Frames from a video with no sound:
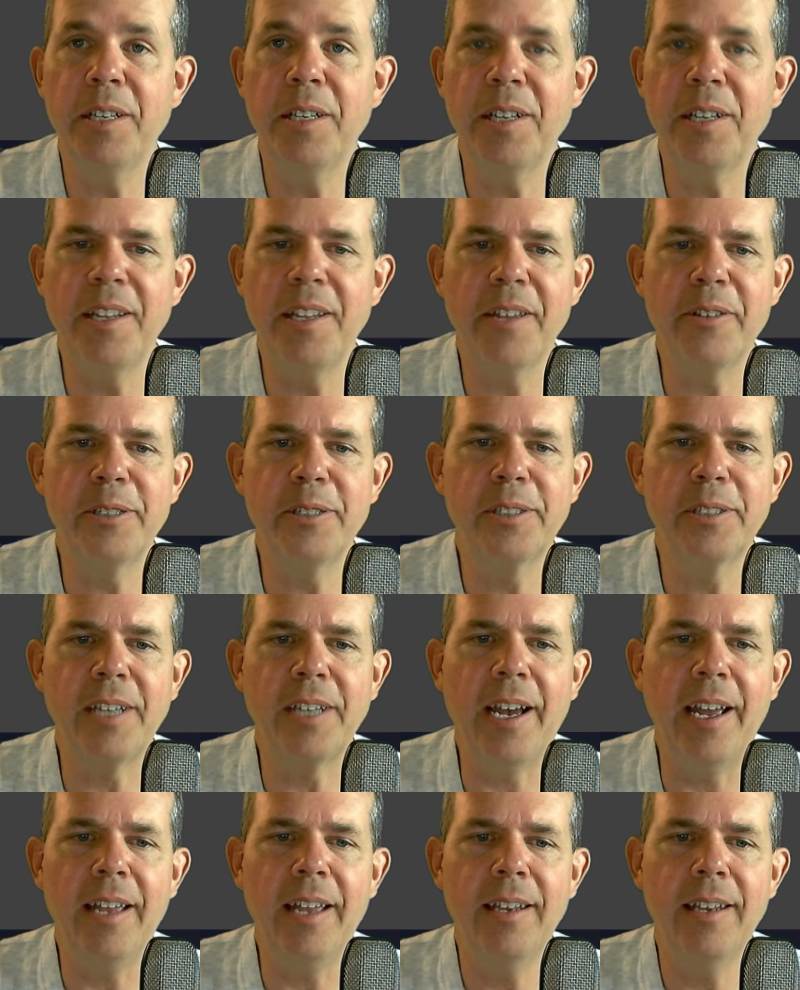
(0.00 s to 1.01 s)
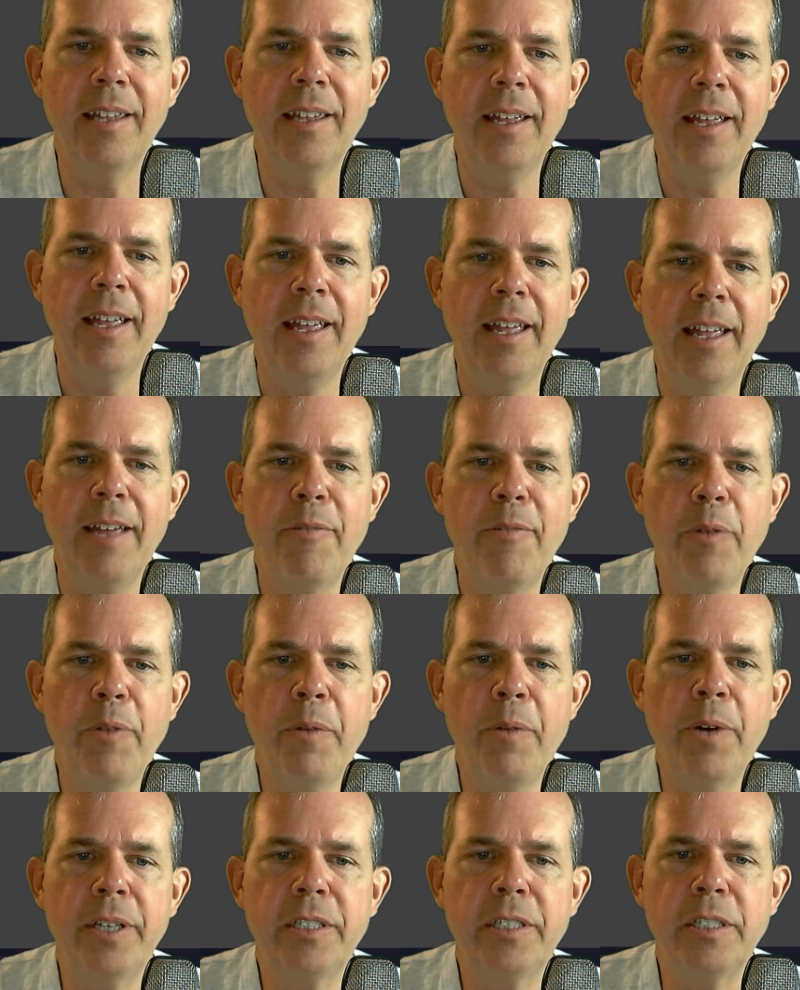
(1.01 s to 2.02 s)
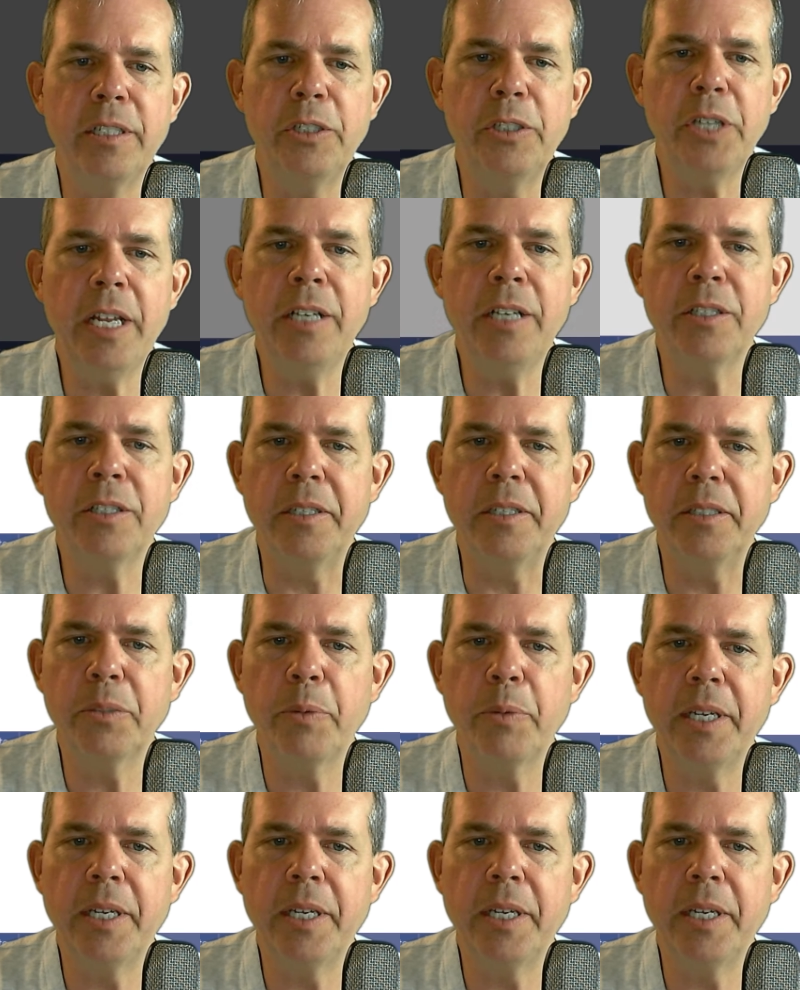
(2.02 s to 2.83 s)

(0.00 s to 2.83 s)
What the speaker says: to the other side. If we want to change this,